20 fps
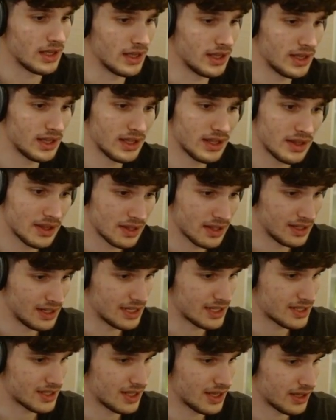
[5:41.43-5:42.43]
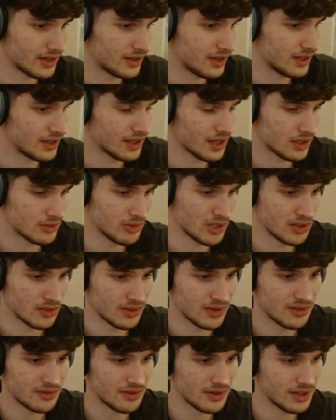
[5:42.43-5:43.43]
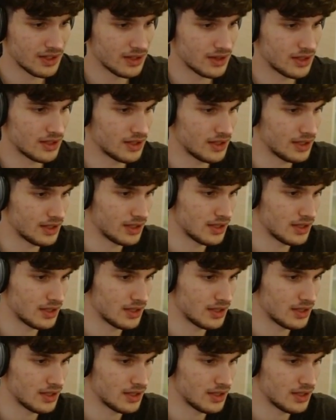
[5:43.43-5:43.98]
And the last deck that got me to Infinite